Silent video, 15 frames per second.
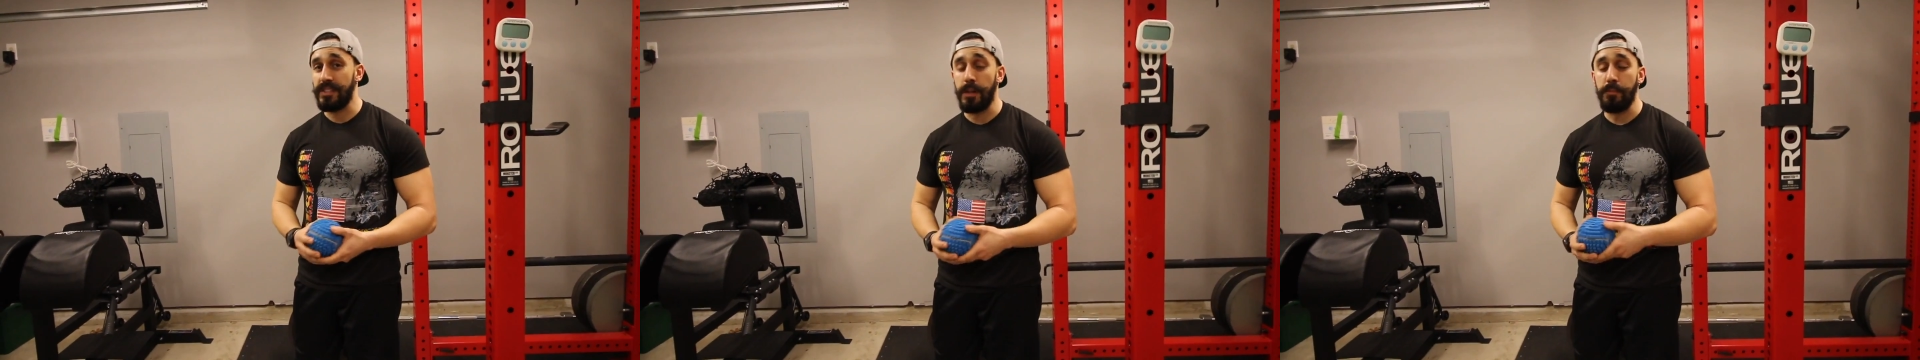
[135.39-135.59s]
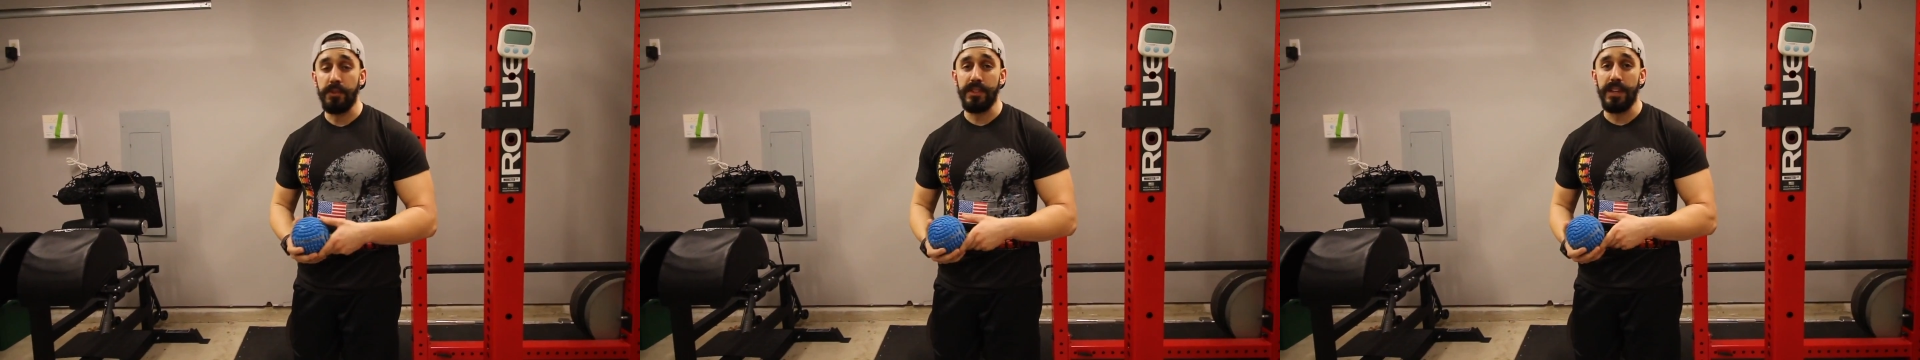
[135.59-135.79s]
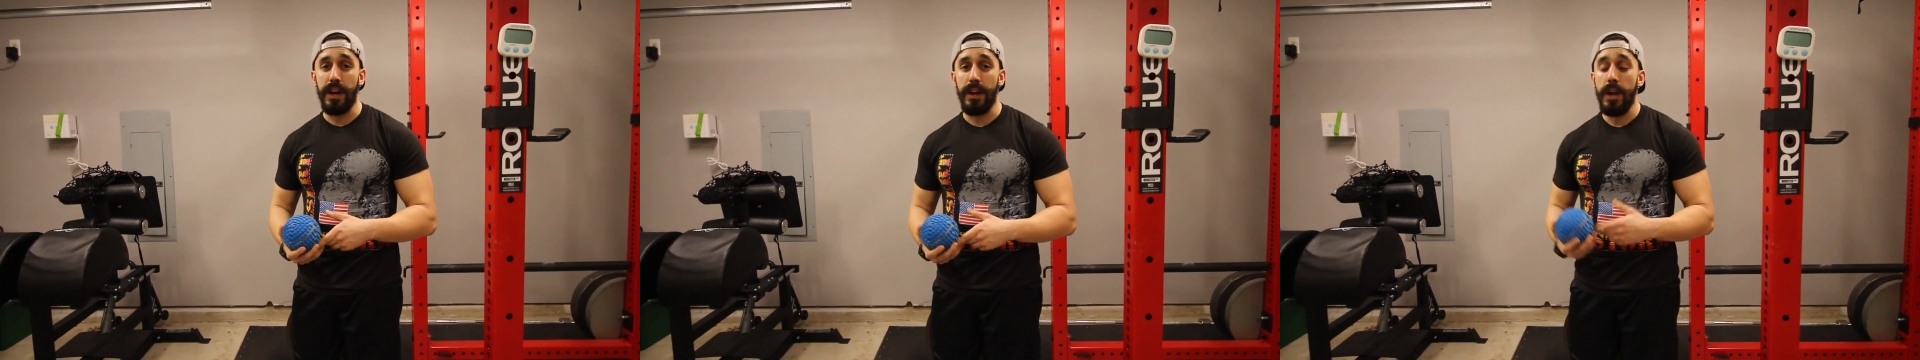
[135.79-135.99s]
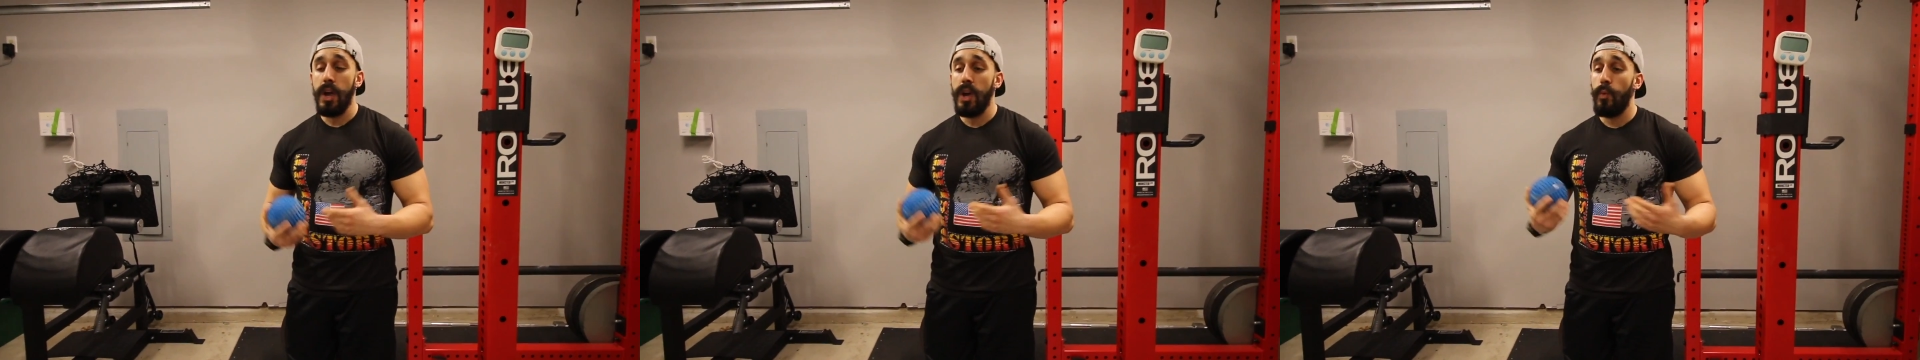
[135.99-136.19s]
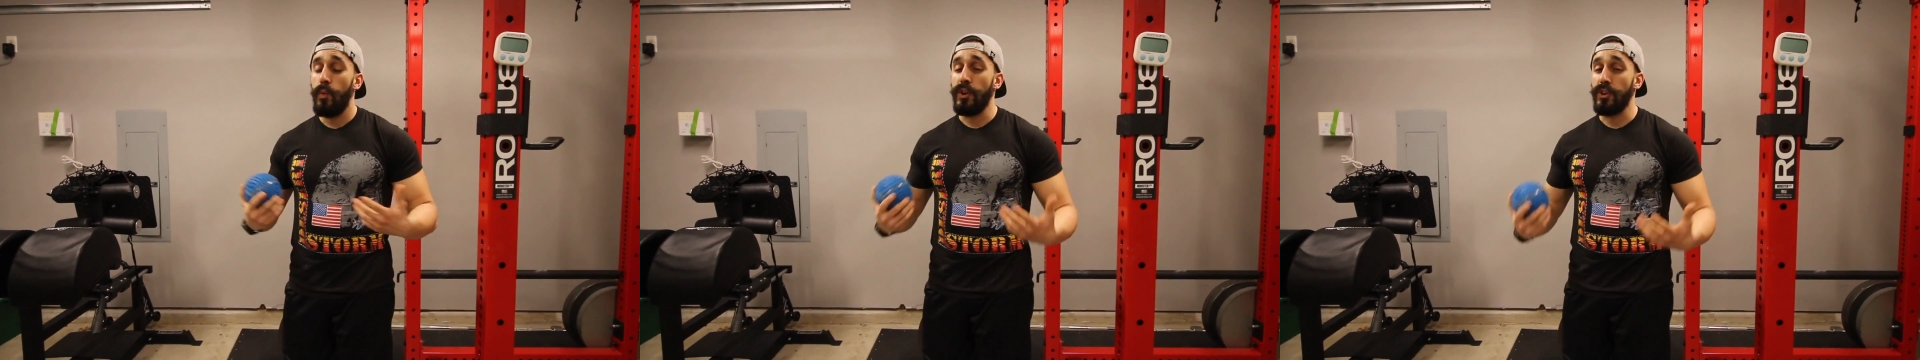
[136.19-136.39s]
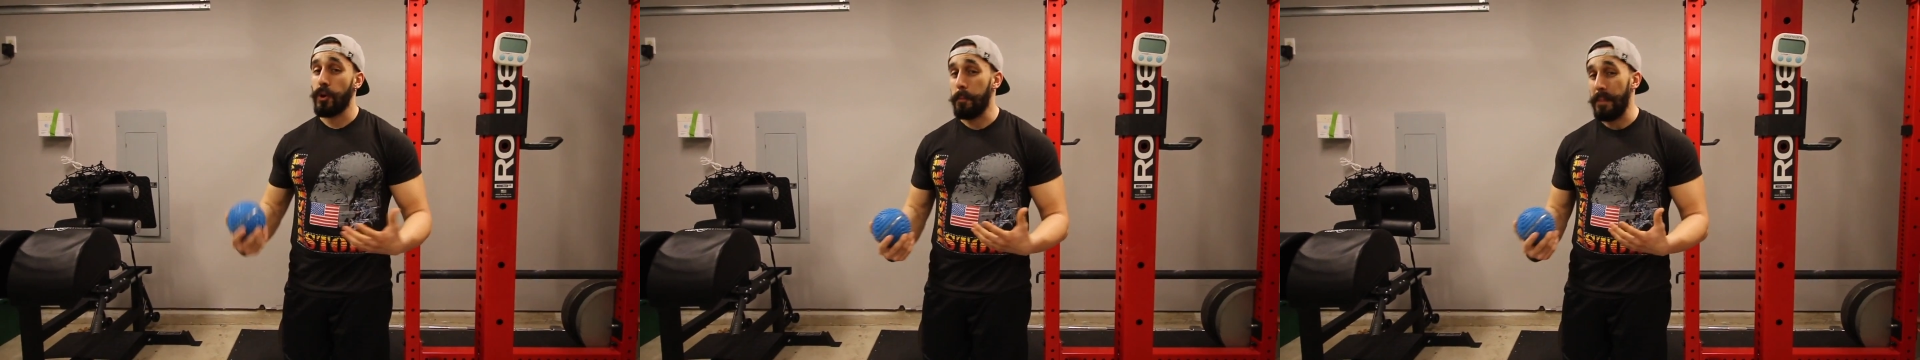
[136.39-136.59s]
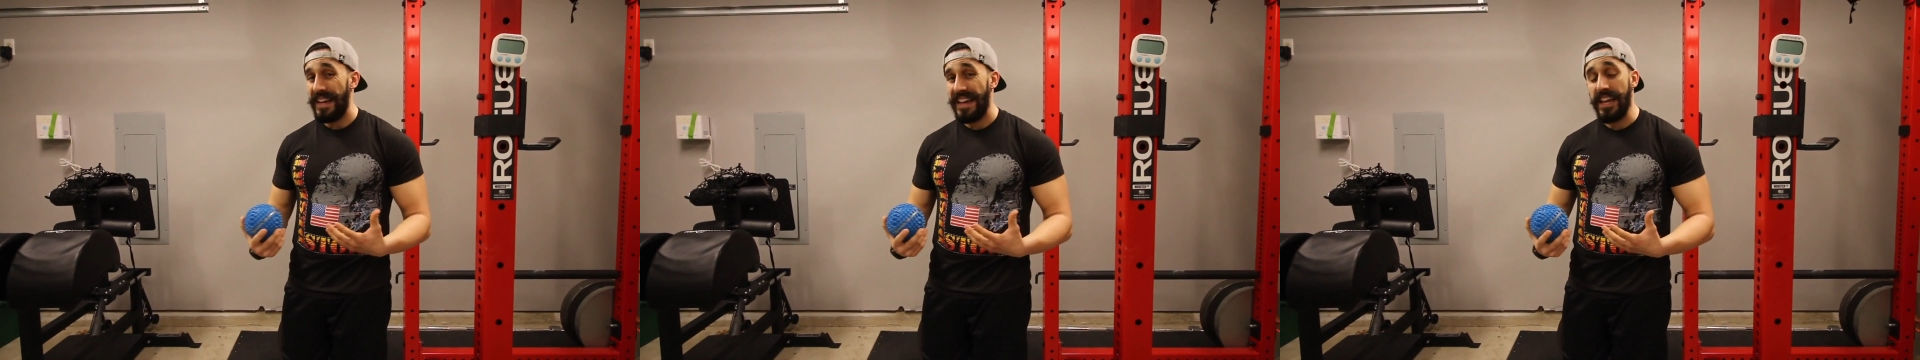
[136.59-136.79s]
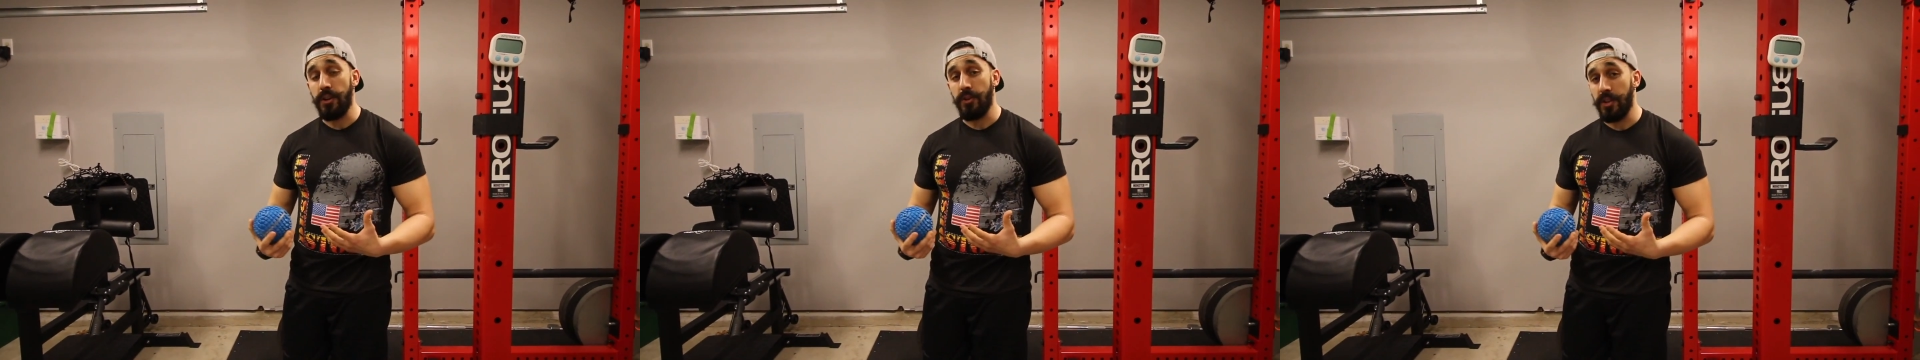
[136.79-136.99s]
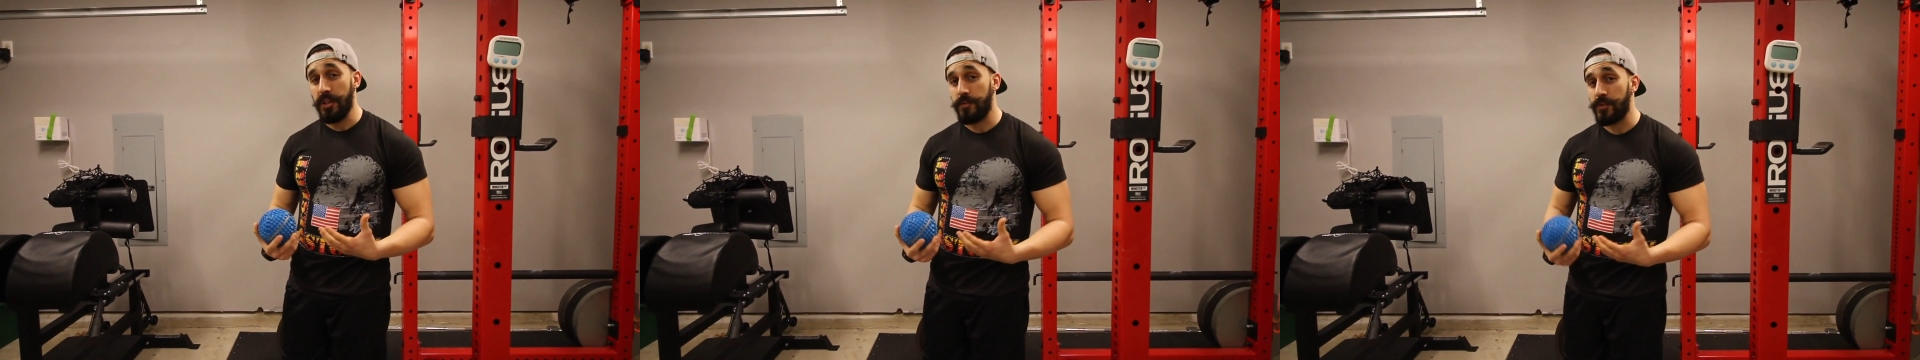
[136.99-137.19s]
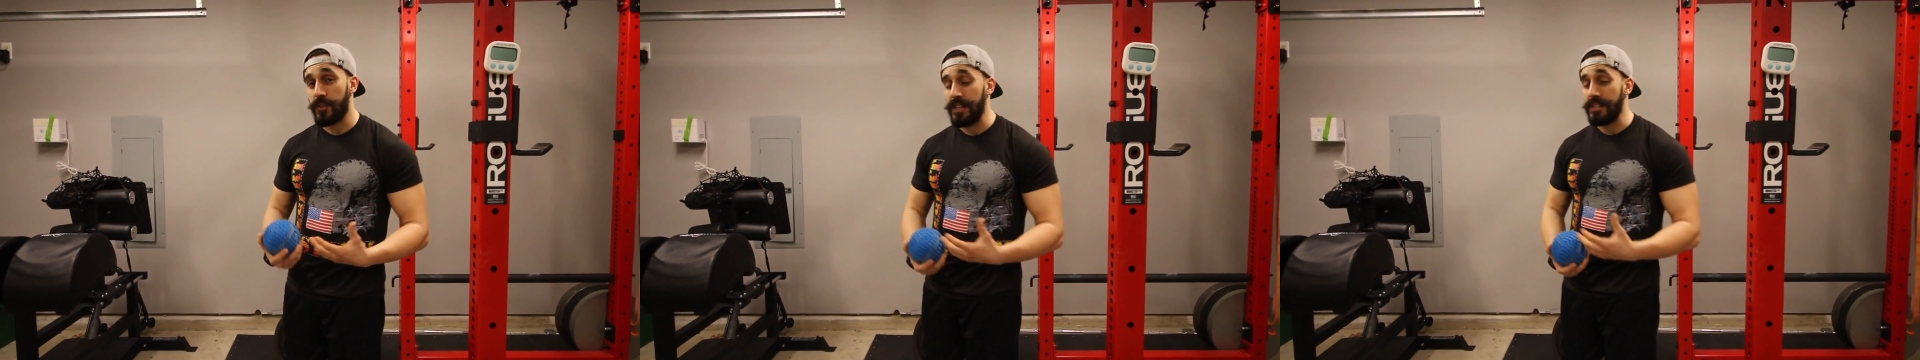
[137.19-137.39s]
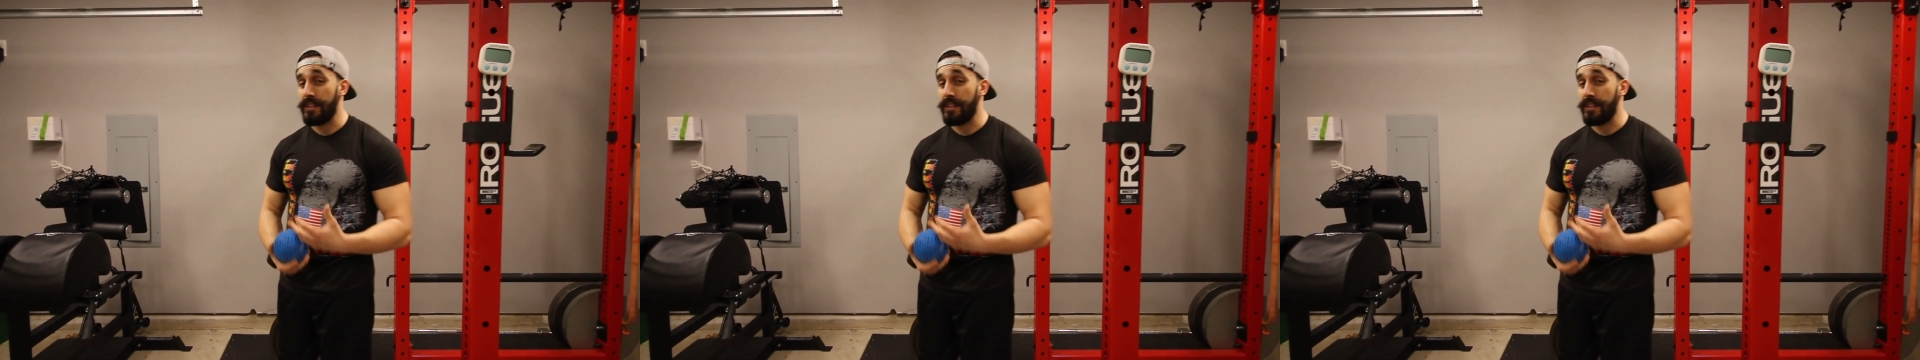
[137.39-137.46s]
It's something that when you're a beginner lifter,